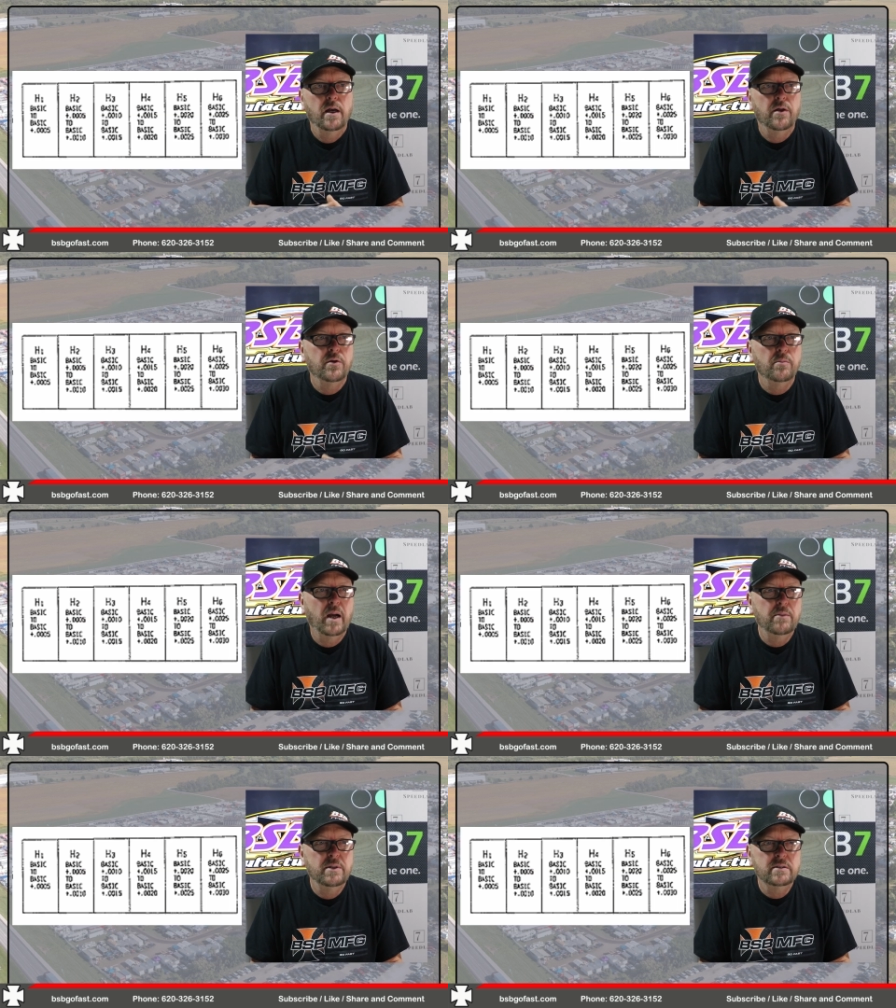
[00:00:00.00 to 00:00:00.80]
and there
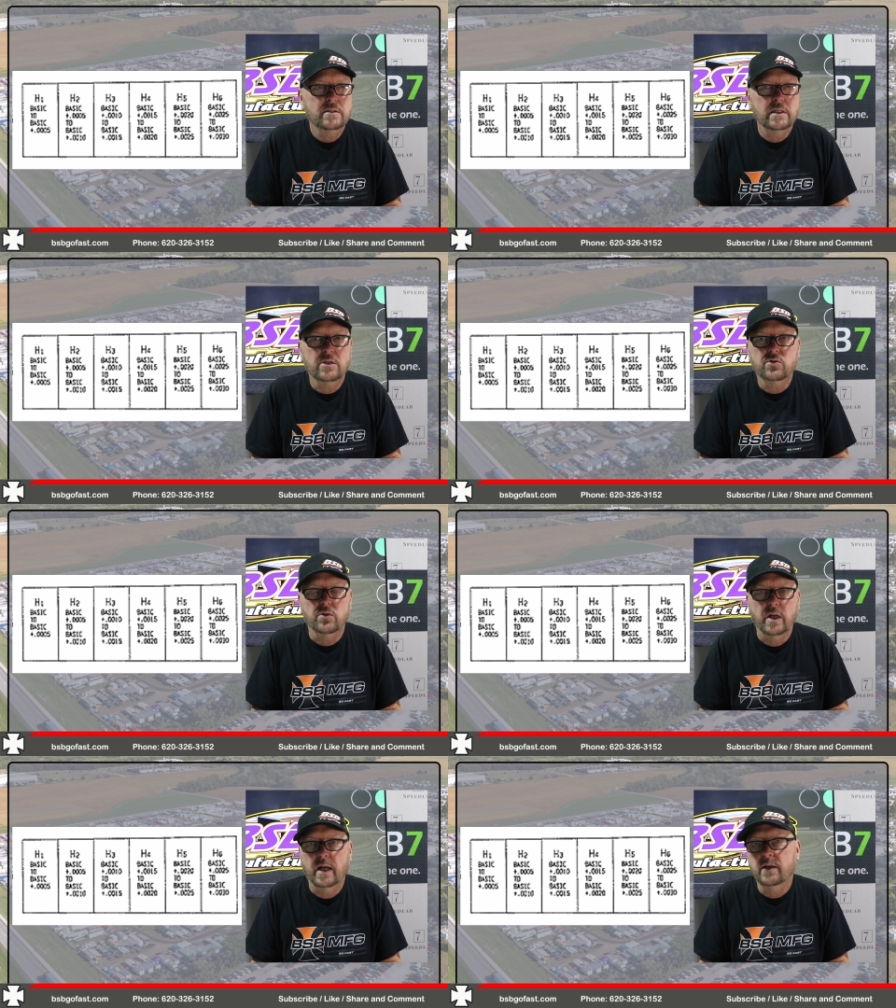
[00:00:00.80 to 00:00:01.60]
might be six
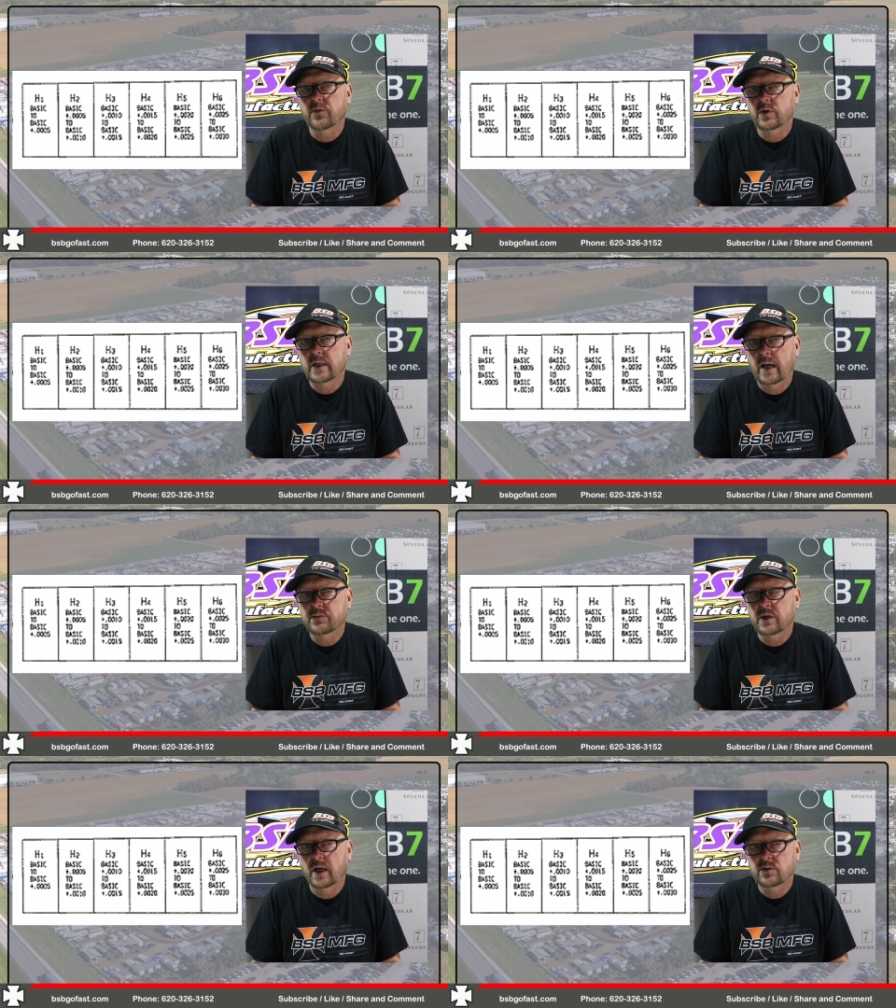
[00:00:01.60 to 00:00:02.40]
or nine different
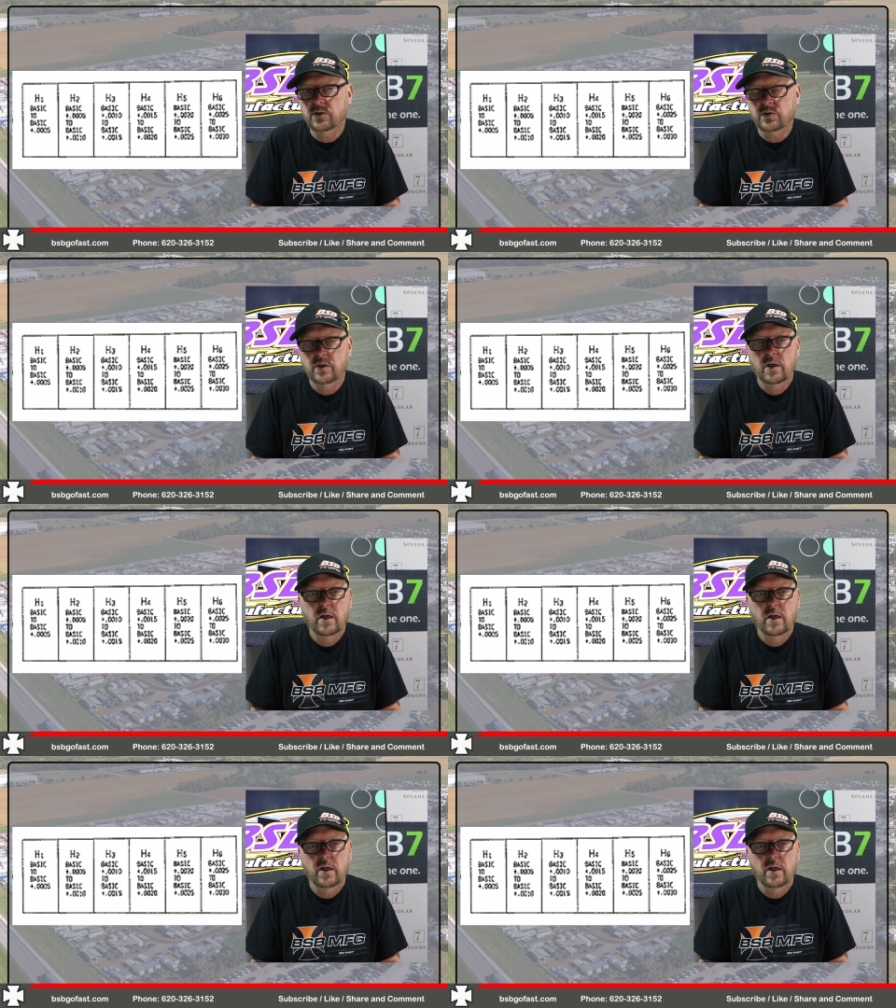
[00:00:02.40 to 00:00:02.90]
tap sizes